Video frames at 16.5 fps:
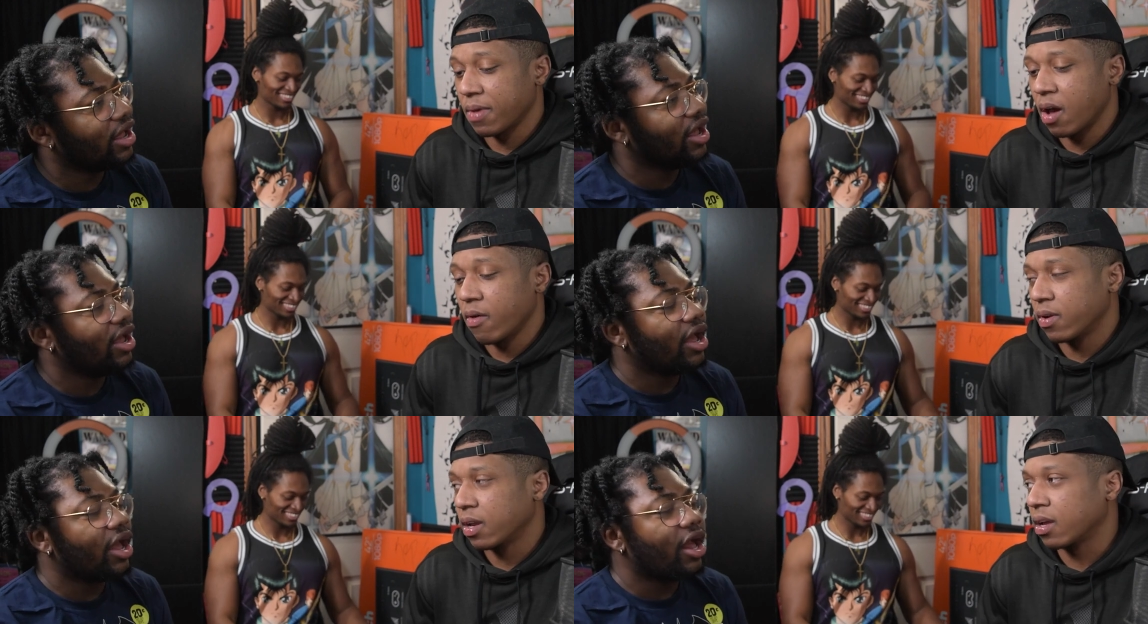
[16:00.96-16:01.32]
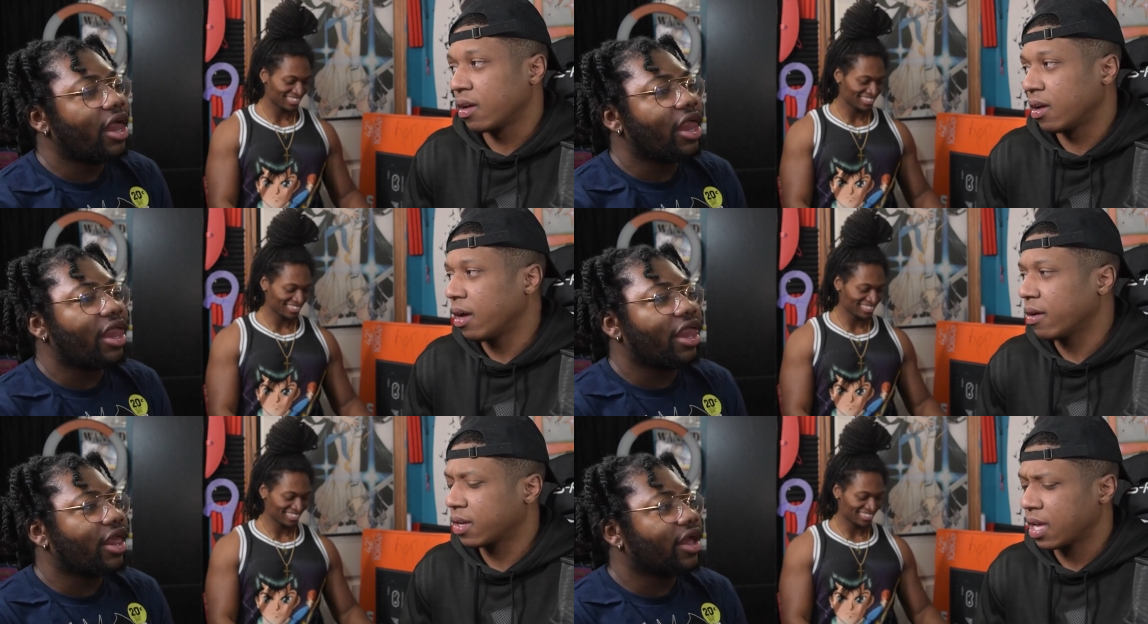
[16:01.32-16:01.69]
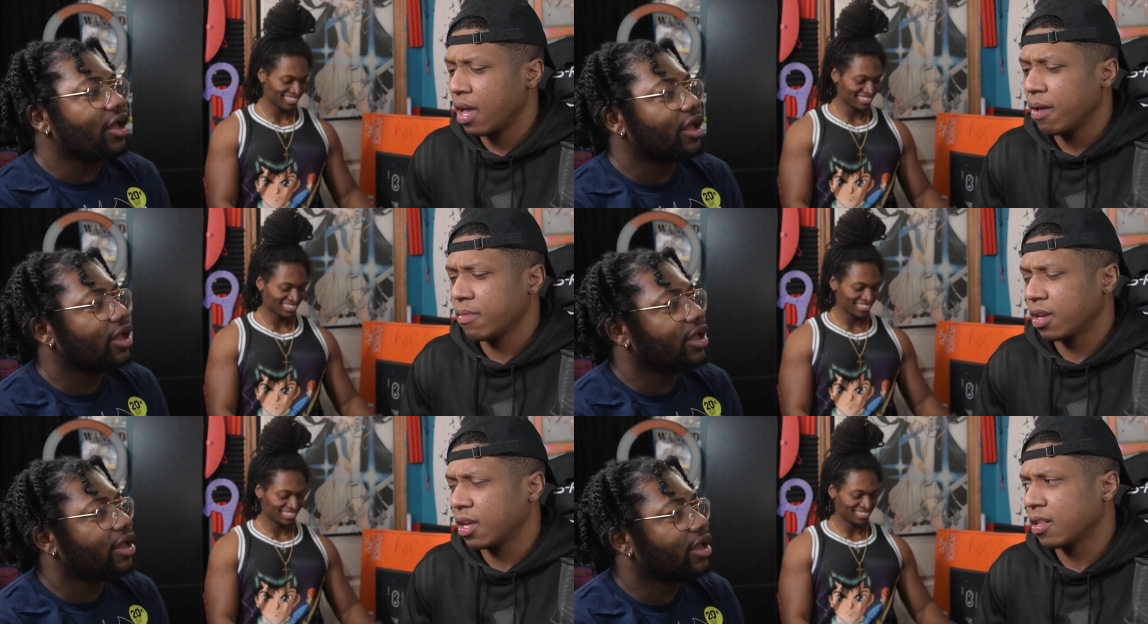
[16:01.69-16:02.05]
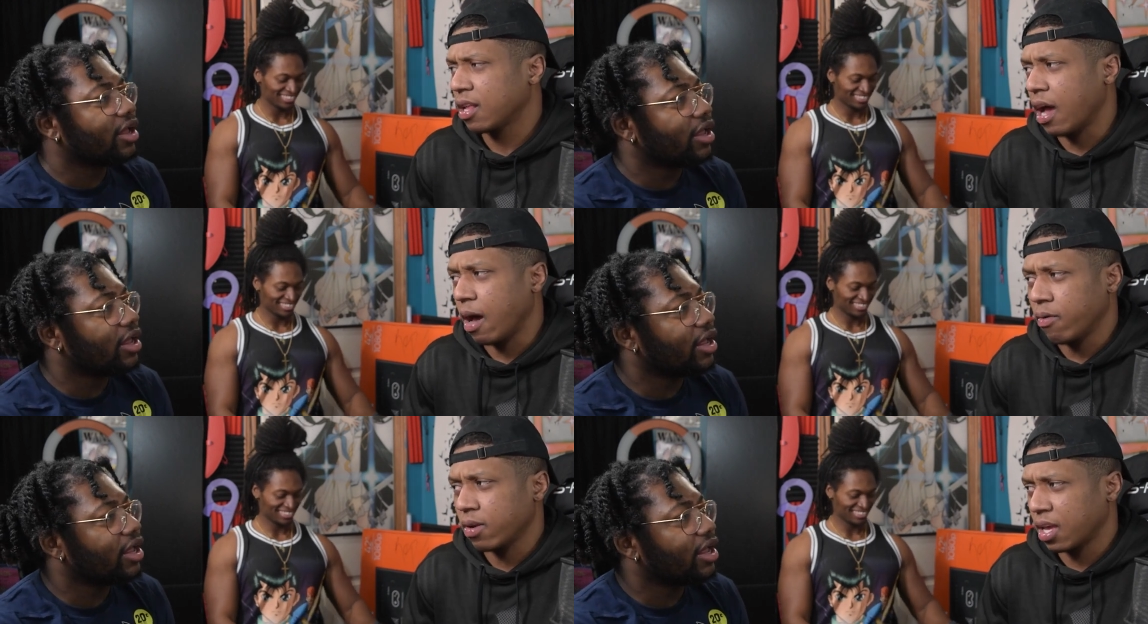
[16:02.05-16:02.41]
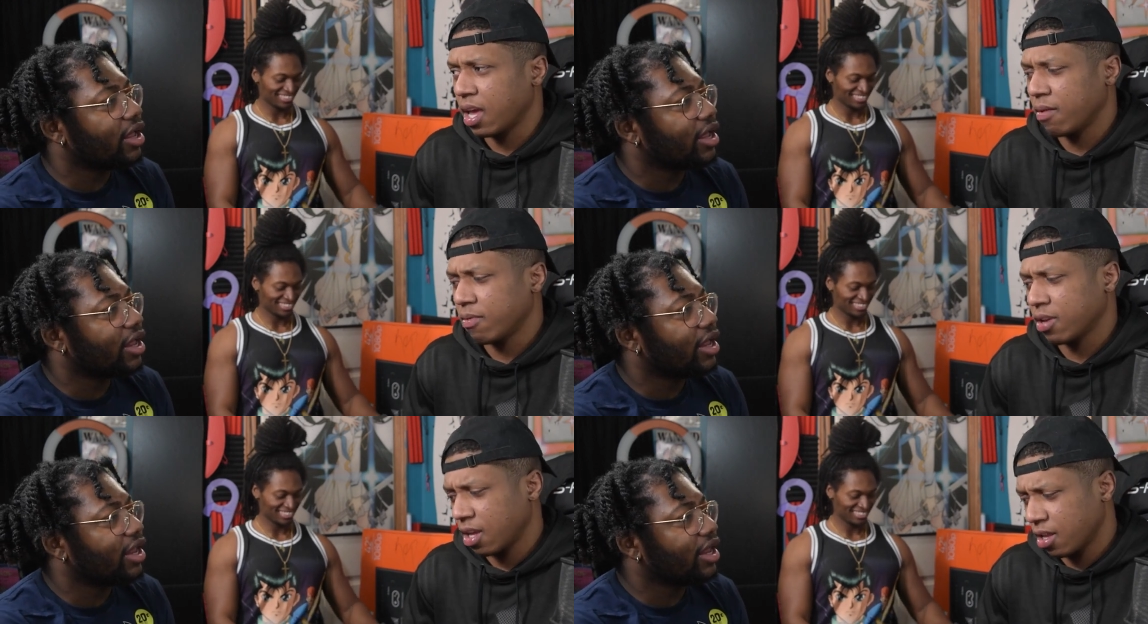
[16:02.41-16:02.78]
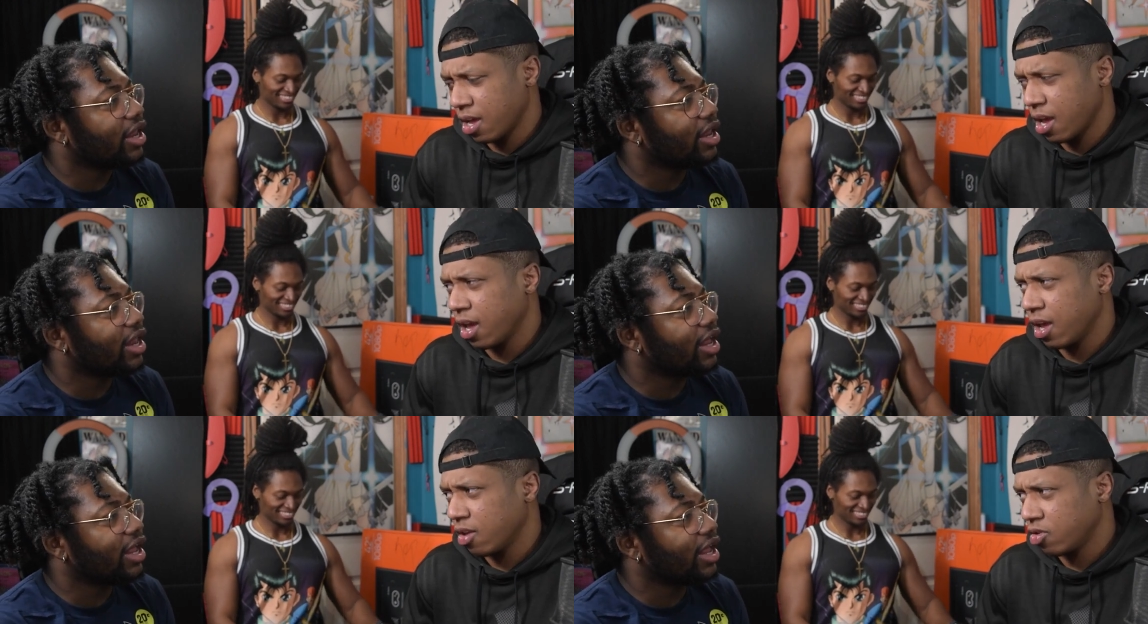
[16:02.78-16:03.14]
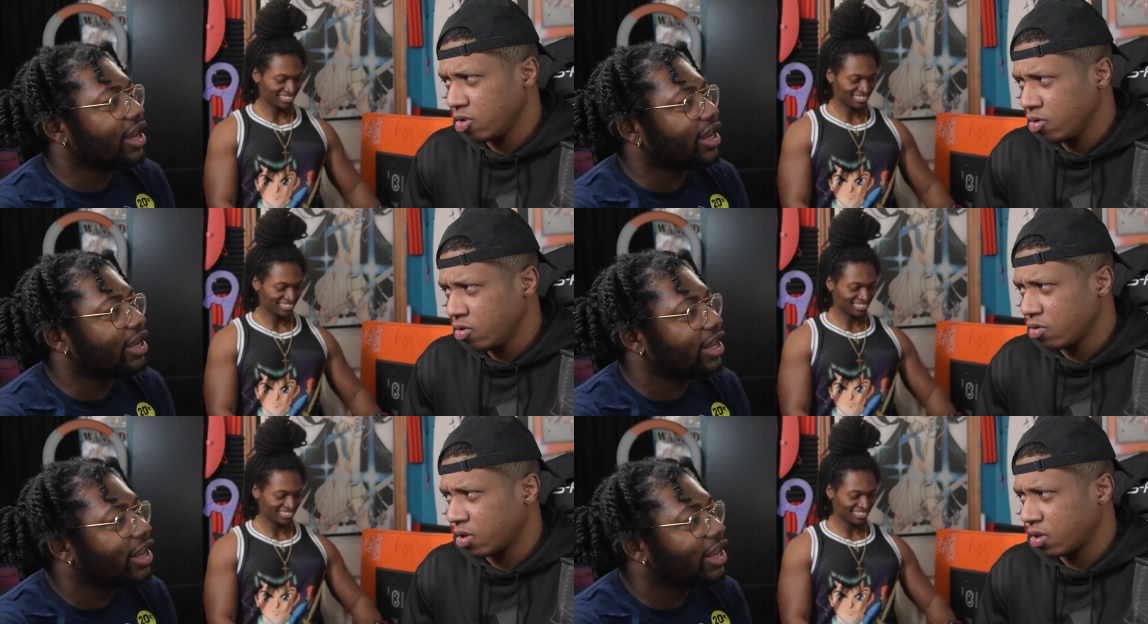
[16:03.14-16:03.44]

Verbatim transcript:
Speaker 1: mean, I would have came to get that head